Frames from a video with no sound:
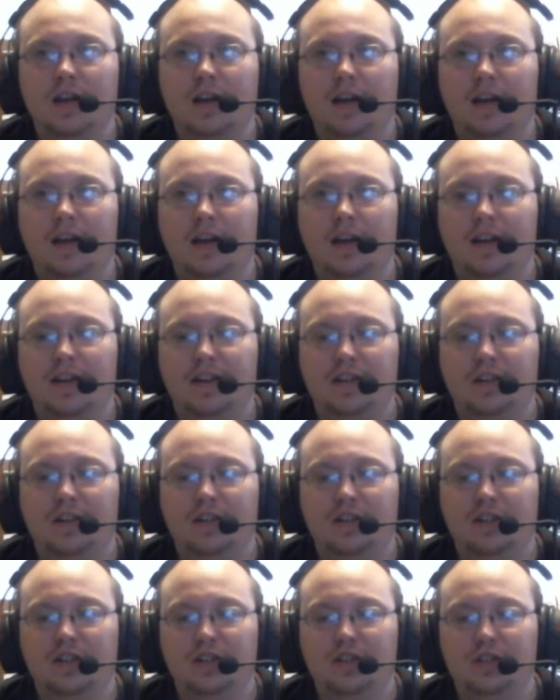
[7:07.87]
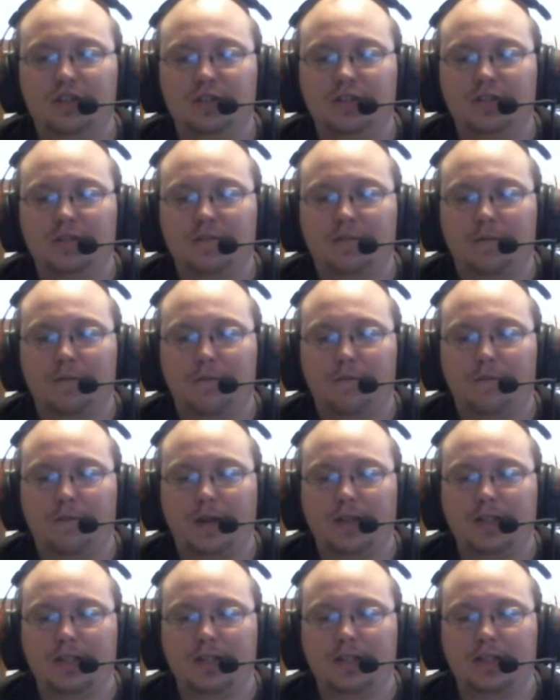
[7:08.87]
and just
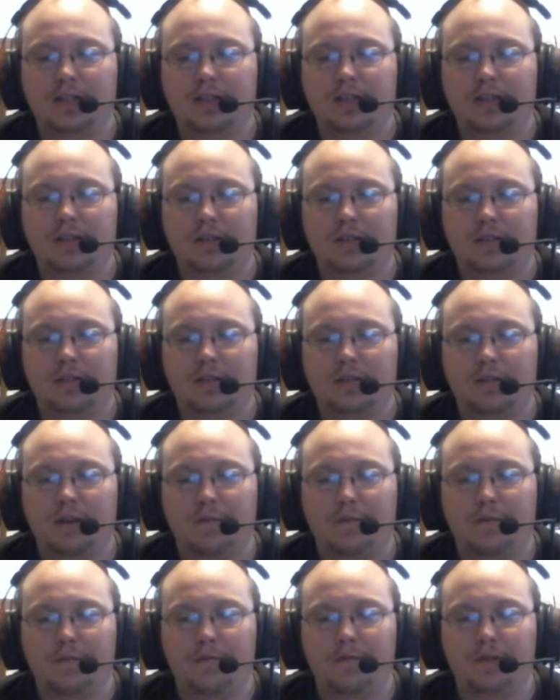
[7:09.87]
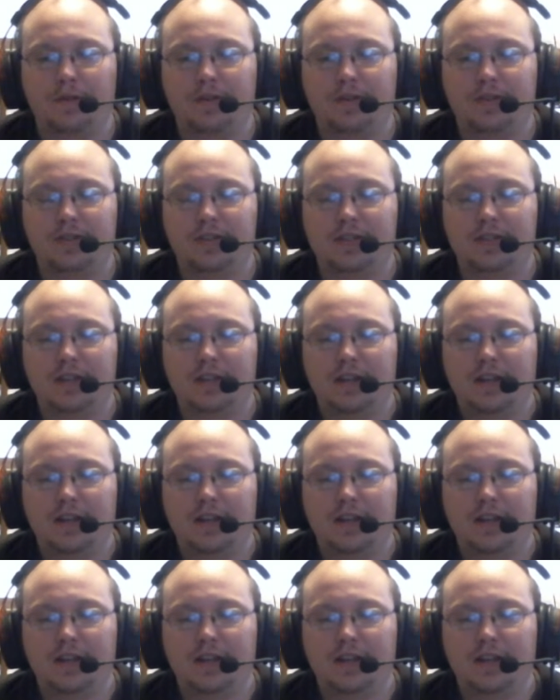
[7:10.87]
facing different fears.